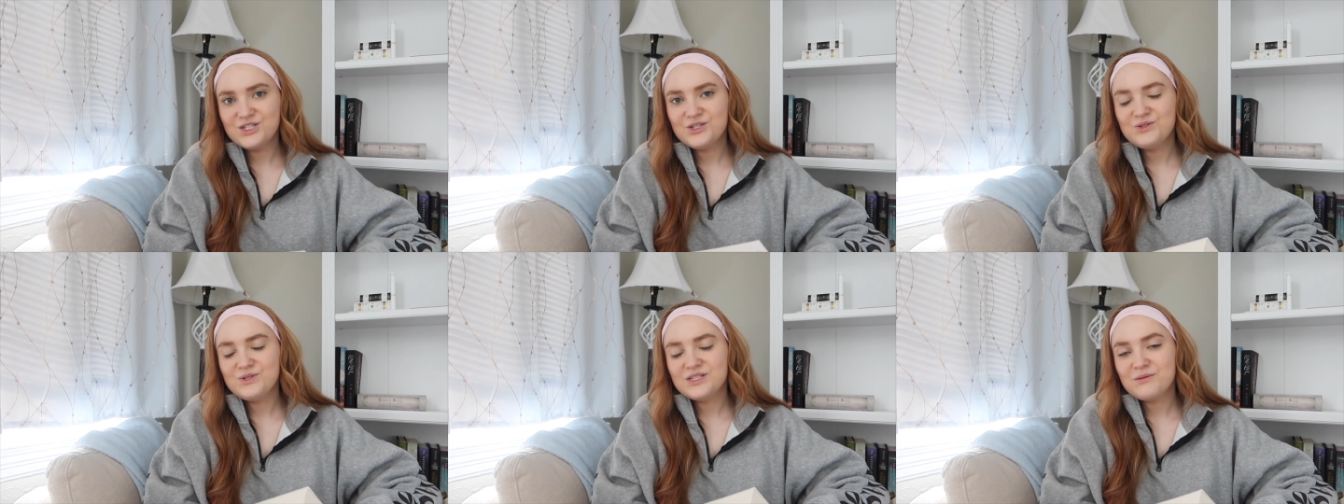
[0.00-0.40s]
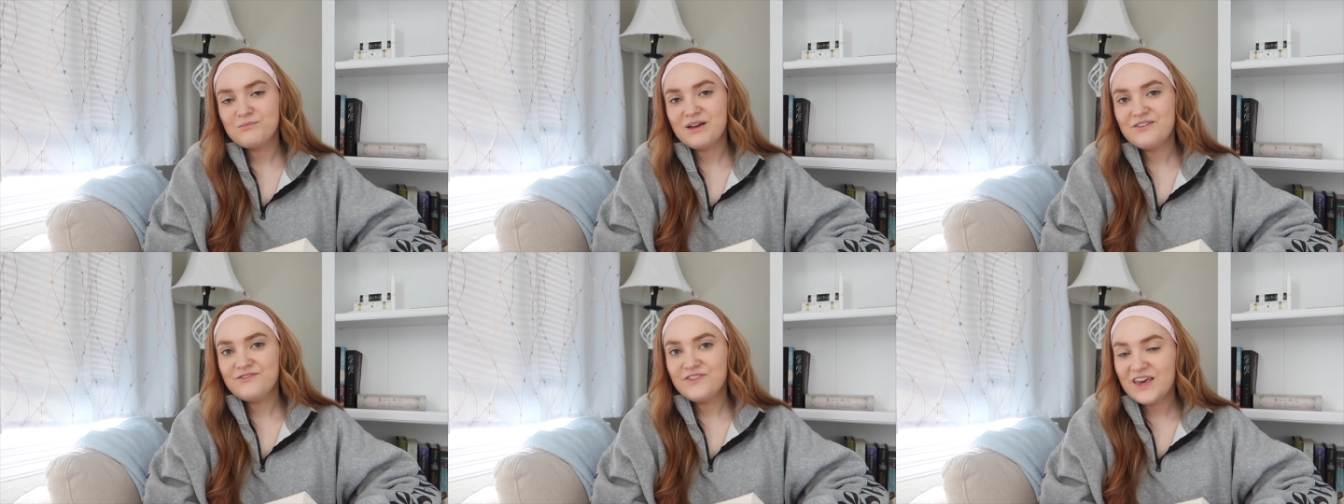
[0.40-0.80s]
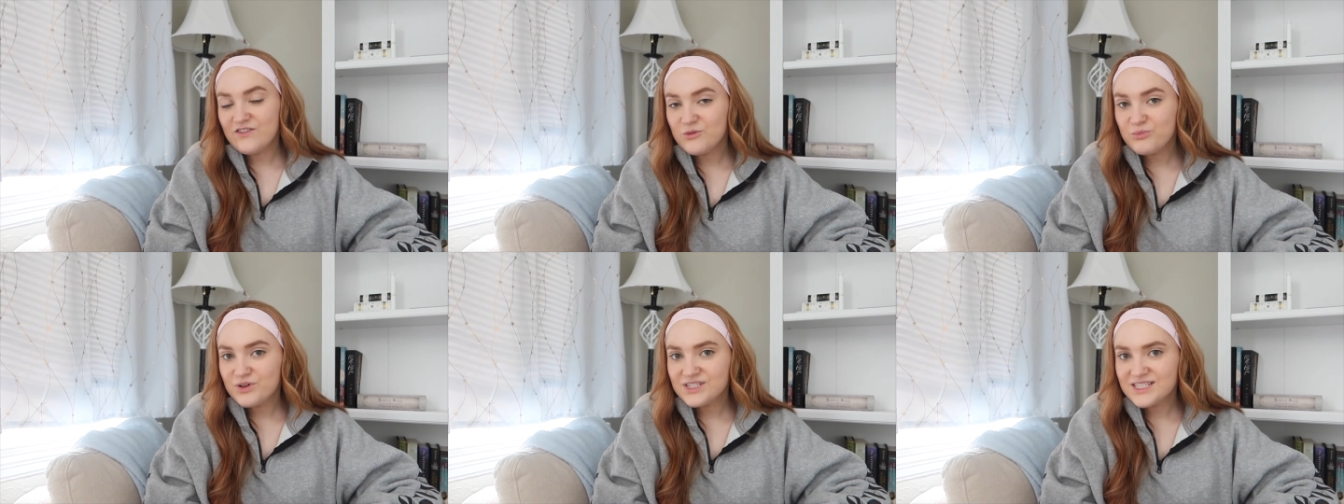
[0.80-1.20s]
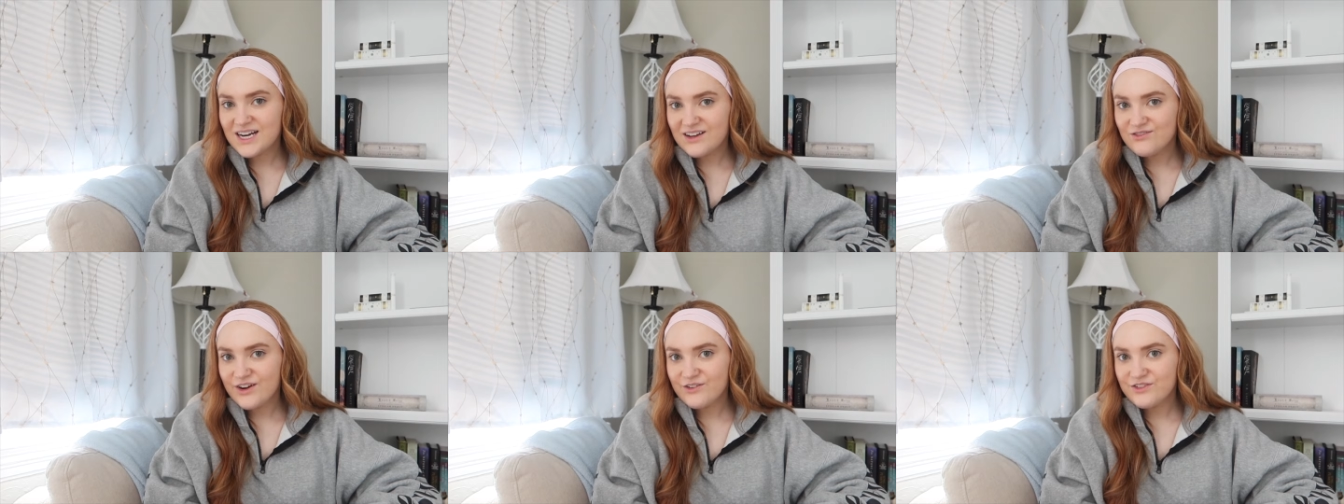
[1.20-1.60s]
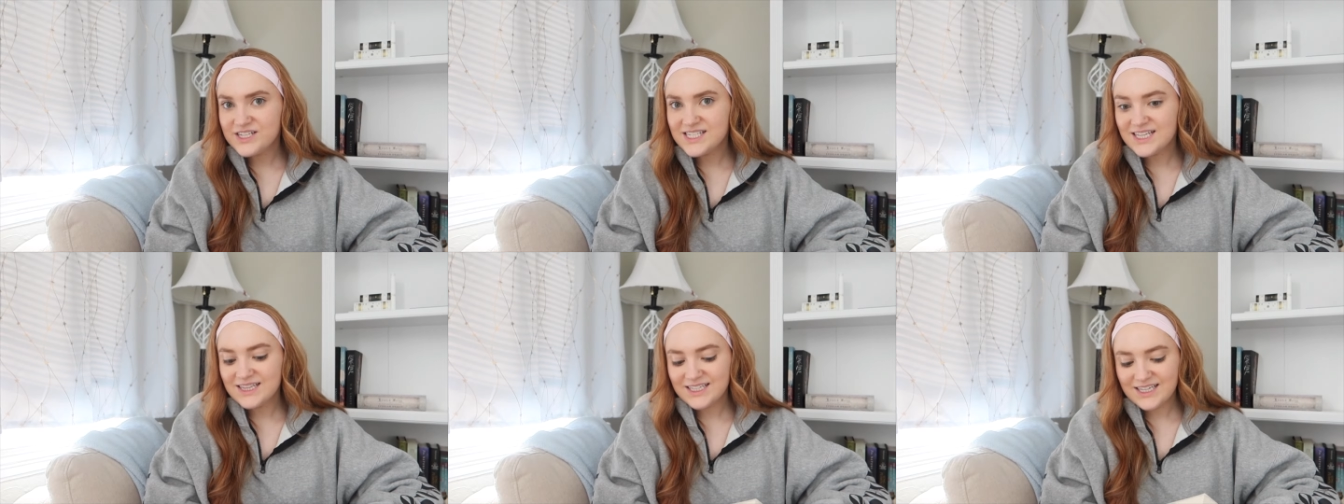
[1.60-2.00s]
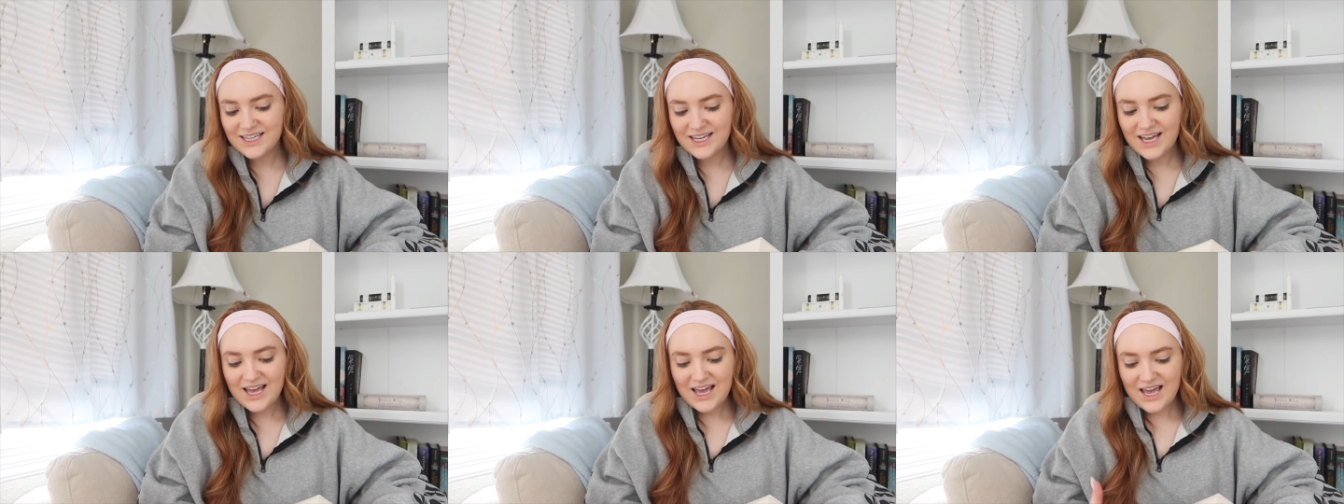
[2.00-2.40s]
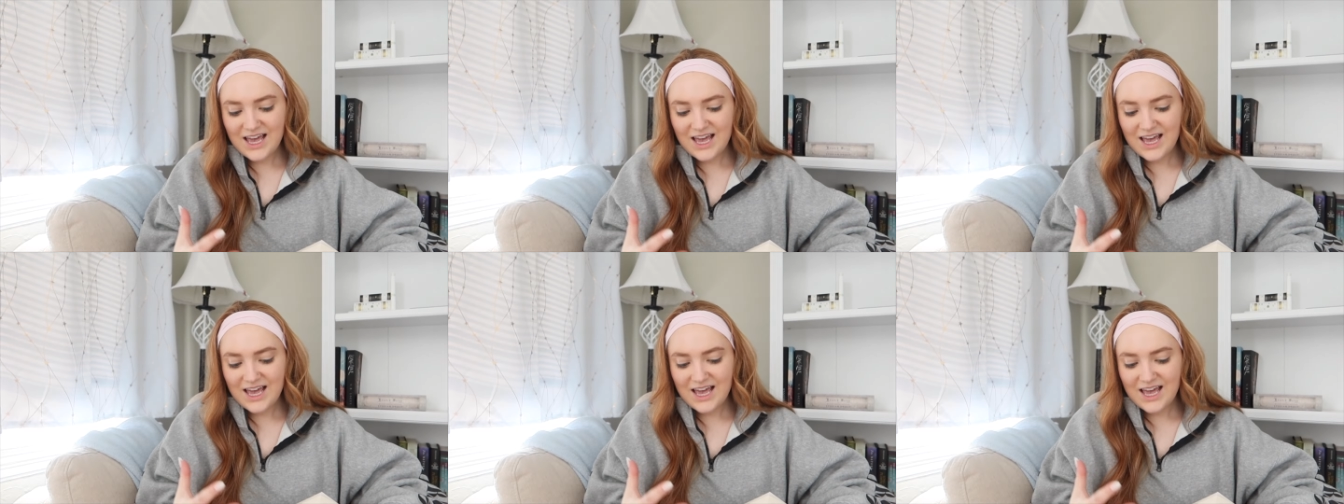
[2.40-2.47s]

to some of my favorite books that I've read recently.